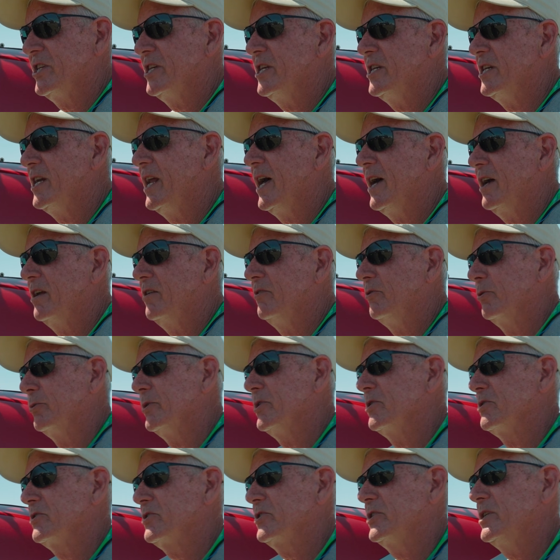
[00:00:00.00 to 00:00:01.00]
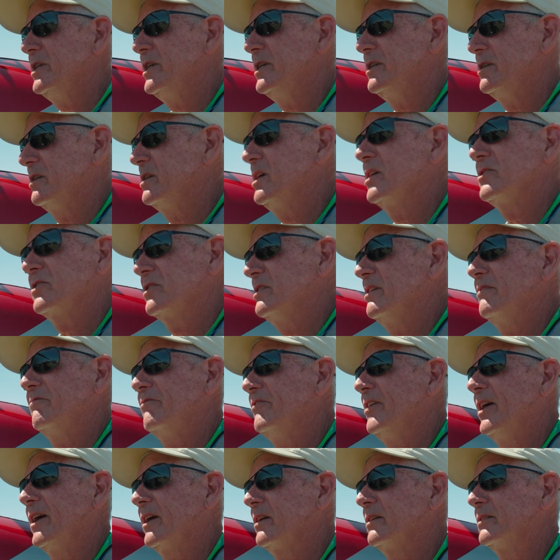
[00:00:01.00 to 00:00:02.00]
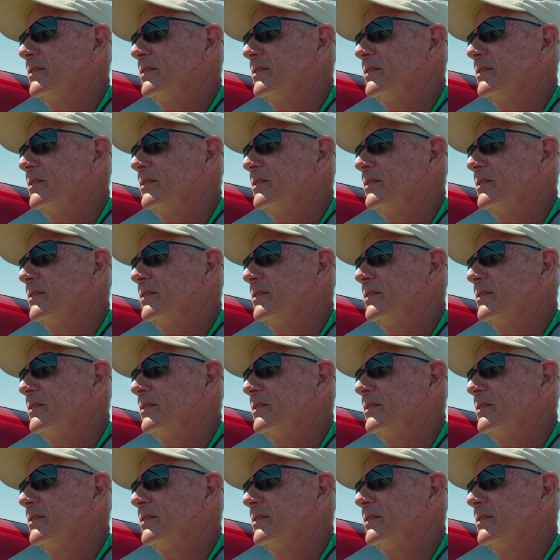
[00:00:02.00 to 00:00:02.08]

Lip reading: in and out of the rear seat doesn't affect